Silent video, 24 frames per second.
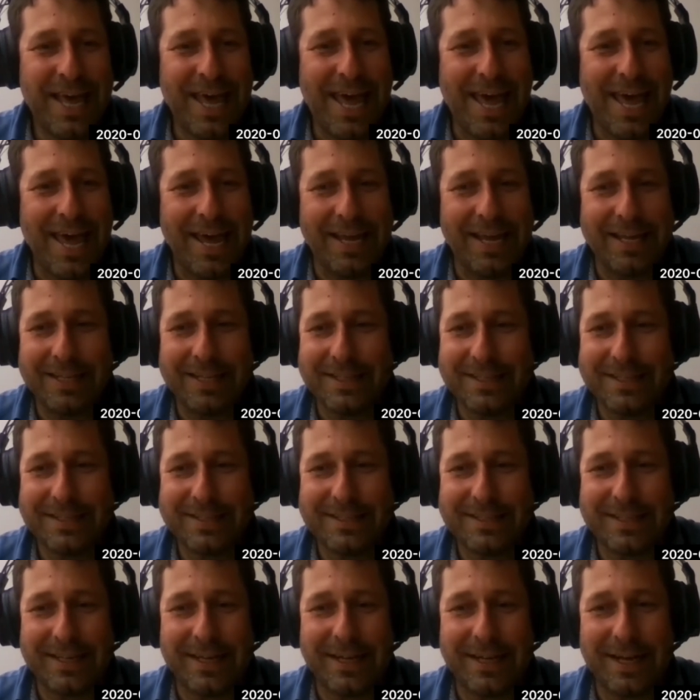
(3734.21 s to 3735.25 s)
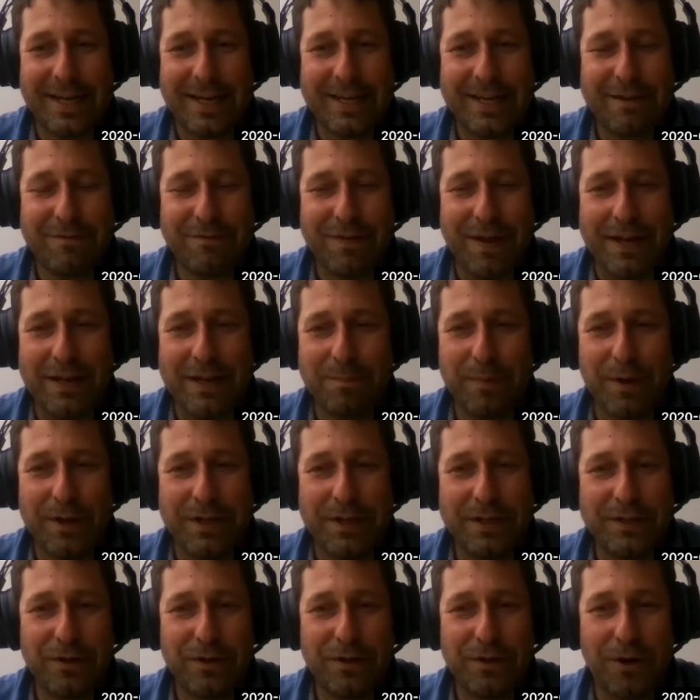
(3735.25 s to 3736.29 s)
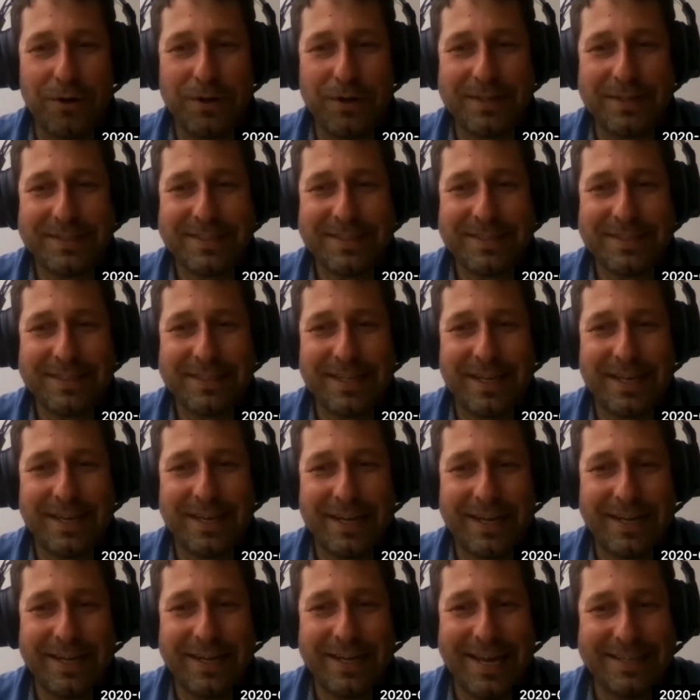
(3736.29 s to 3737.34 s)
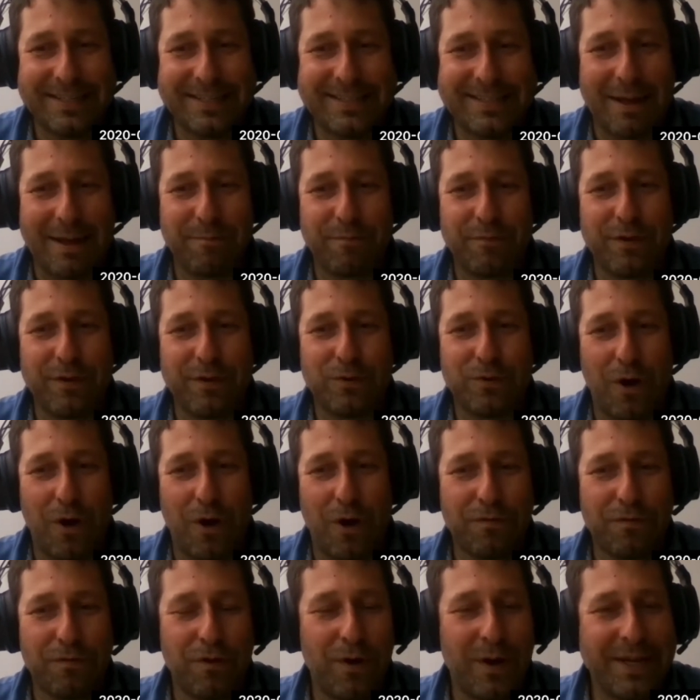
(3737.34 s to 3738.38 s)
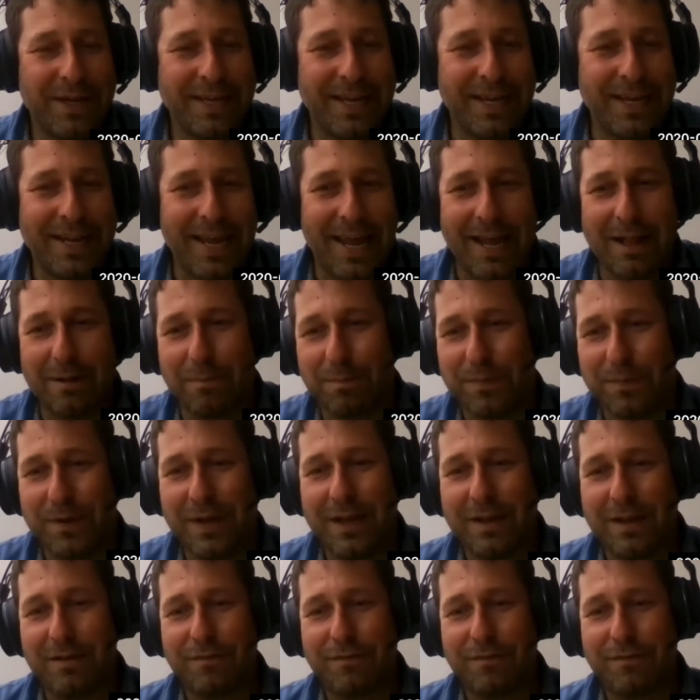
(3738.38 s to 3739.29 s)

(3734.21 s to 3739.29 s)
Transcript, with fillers: And uh, if anybody in the audience uh, has something to offer or can help,